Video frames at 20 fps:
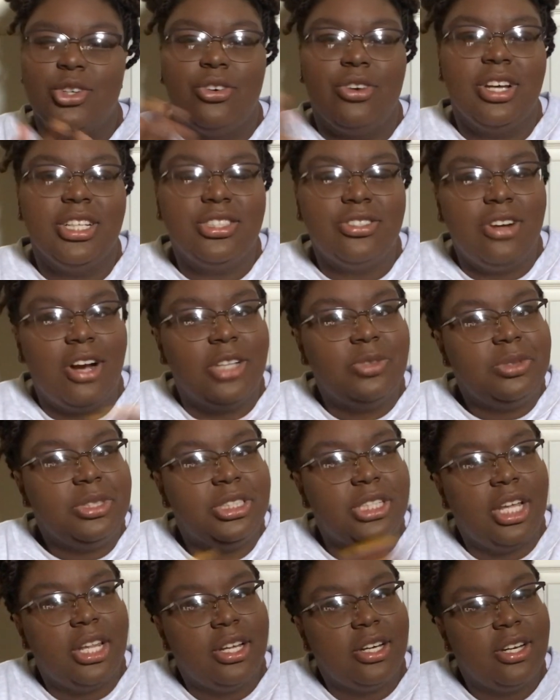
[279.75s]
crisscross with
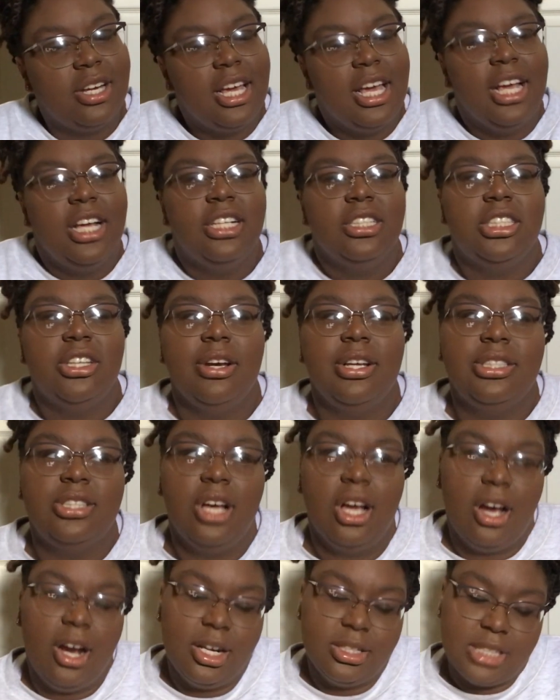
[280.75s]
each other, so it's
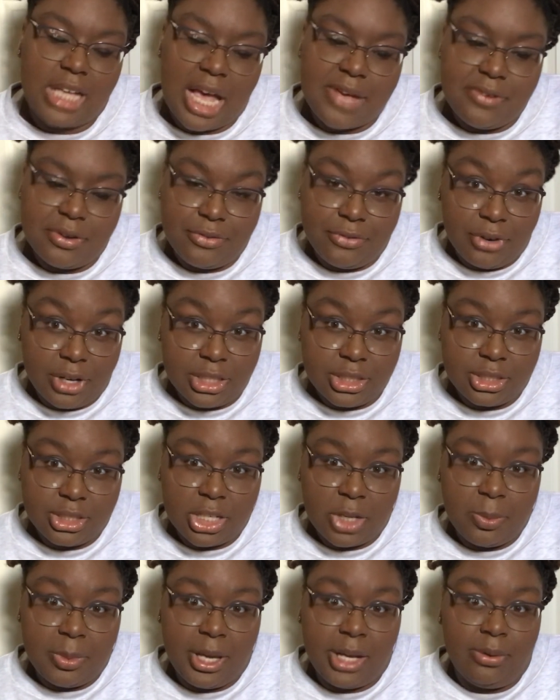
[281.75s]
hard to have a
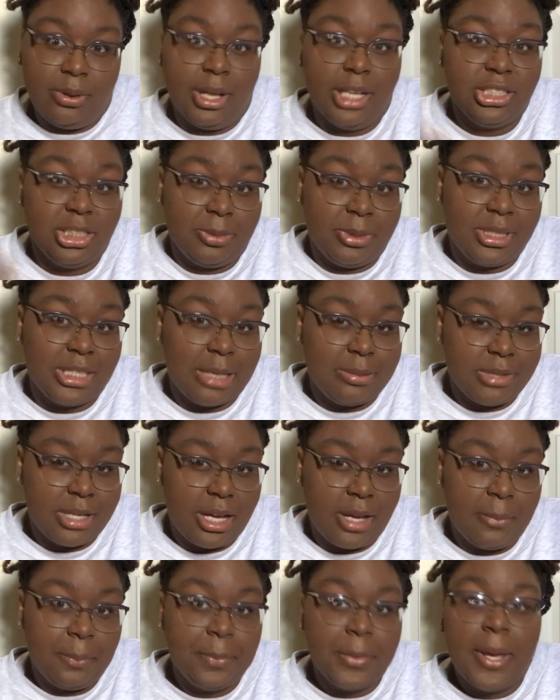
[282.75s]
friendship and relationship at the same
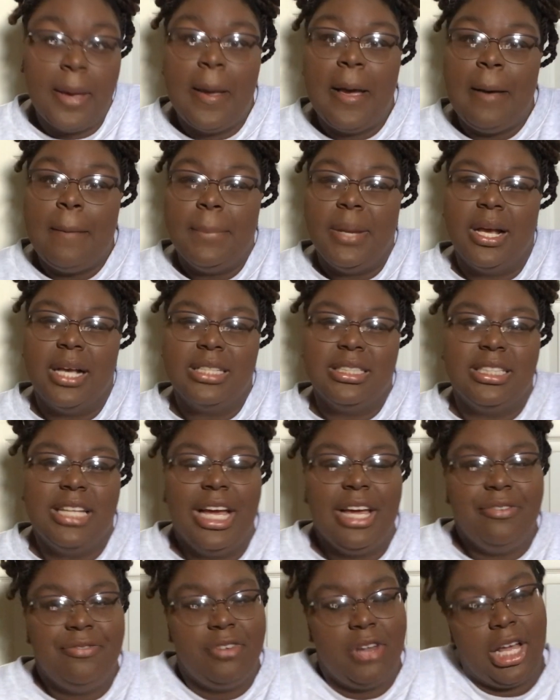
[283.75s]
time, because
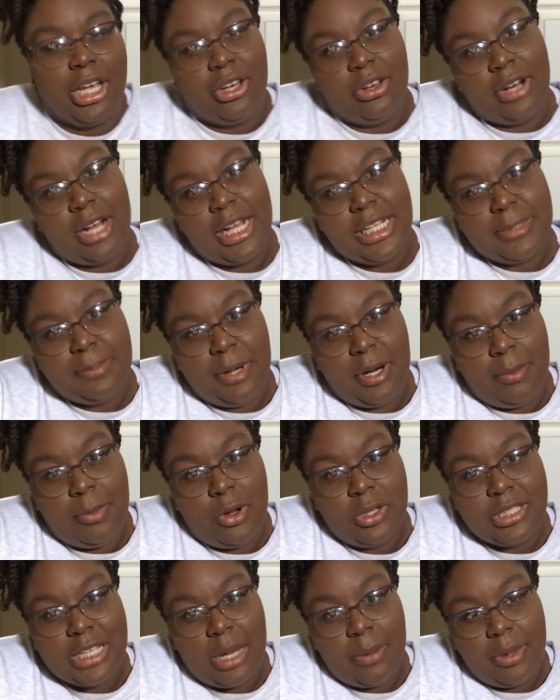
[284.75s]
they feel like you're not spending
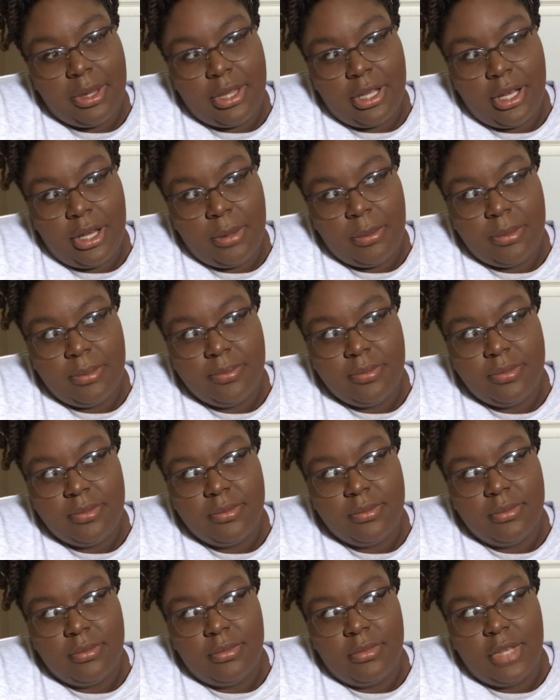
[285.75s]
more time with them
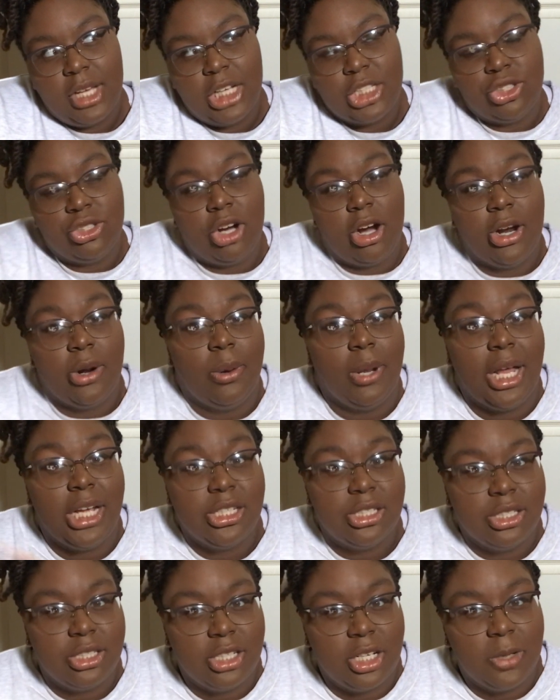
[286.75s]
as you are in a
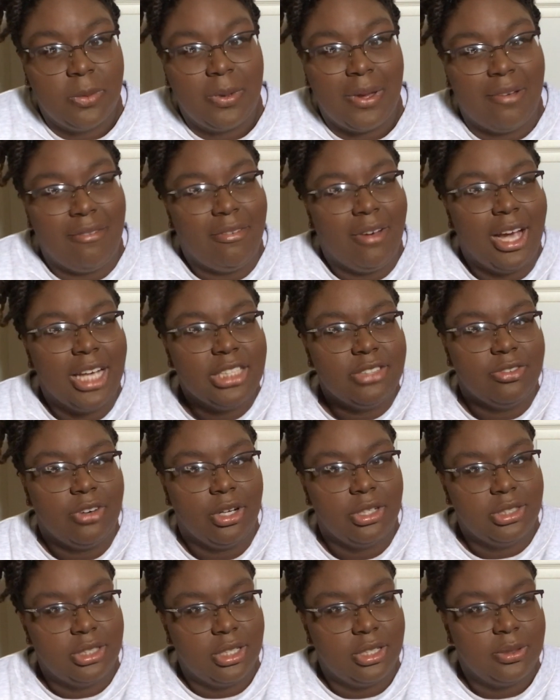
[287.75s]
relationship, and vice
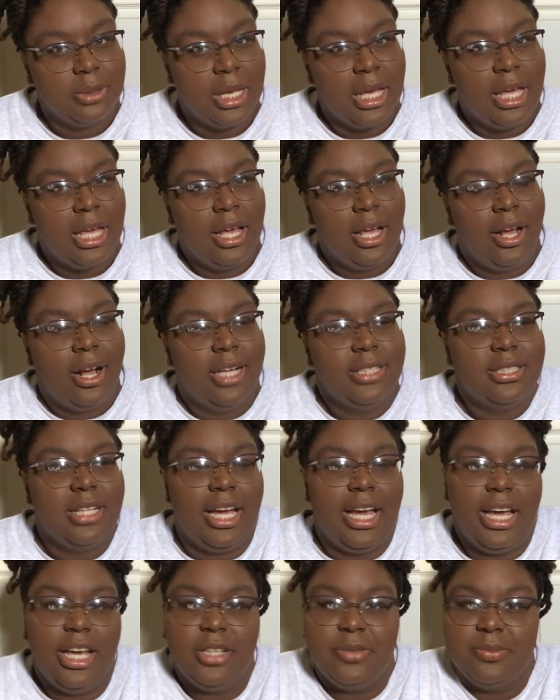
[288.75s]
versa. It's
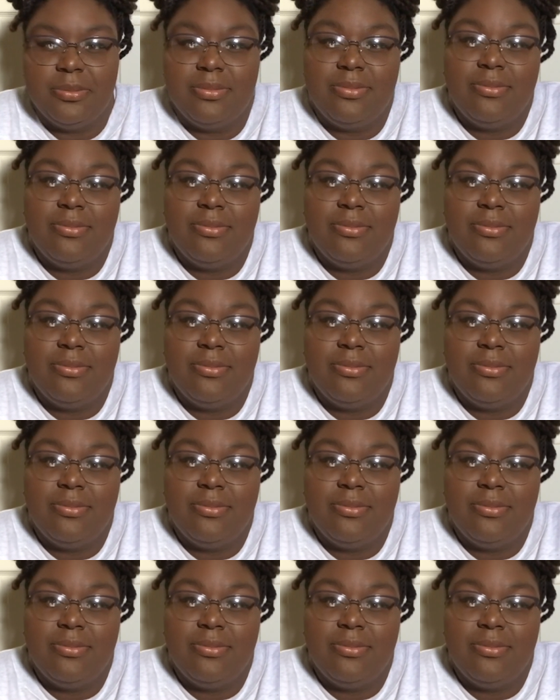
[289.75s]
like